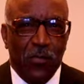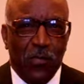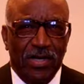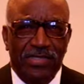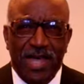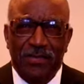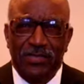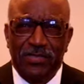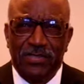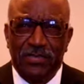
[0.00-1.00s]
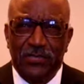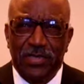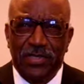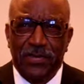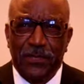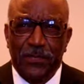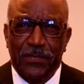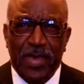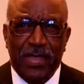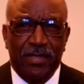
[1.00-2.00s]
but one time since we
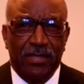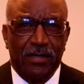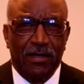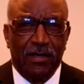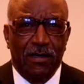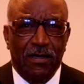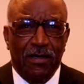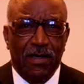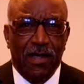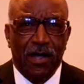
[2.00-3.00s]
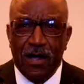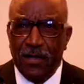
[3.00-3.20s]
met. Uh,